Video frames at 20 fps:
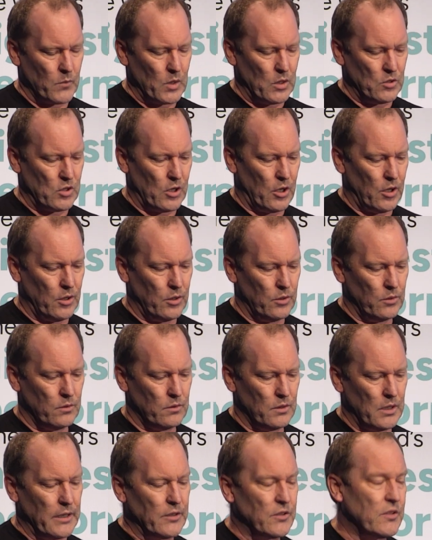
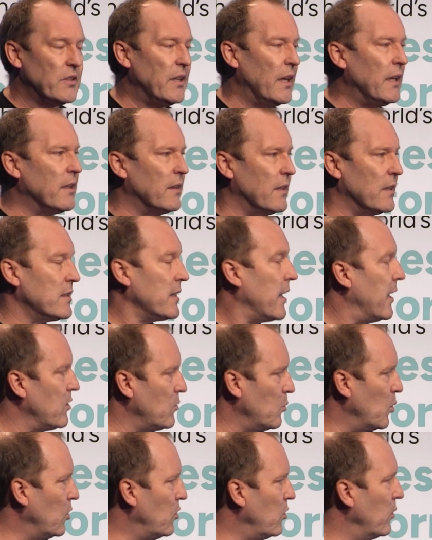So instead, in this case,
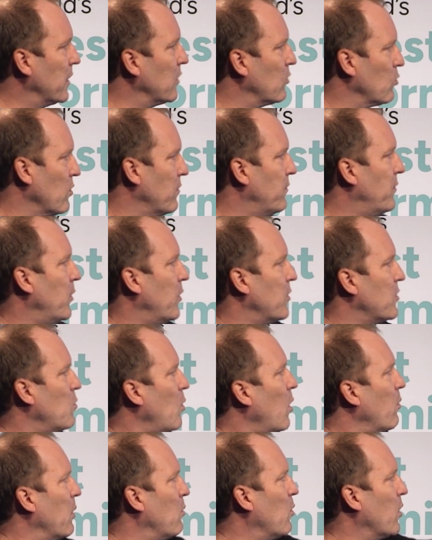we're doing the reverse.
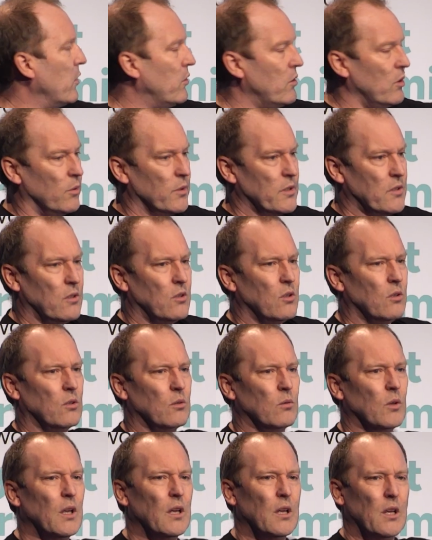What we want to do is to
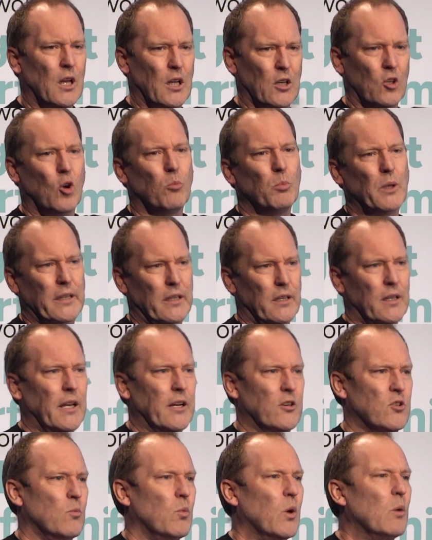do anomaly
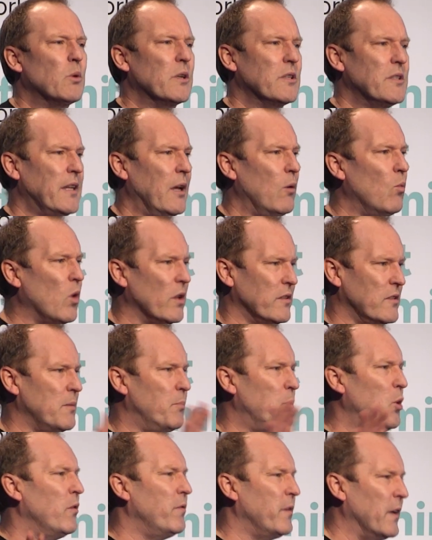detection. We want to say, what's the
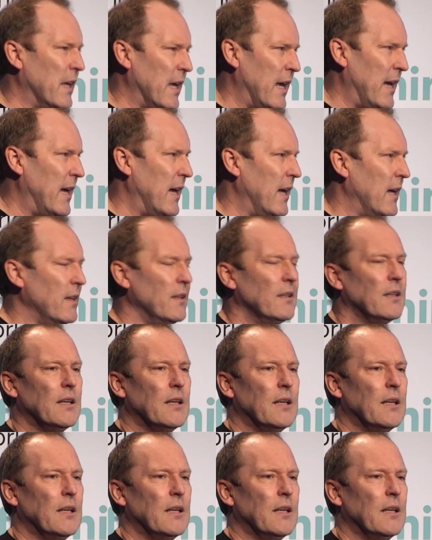perfect car?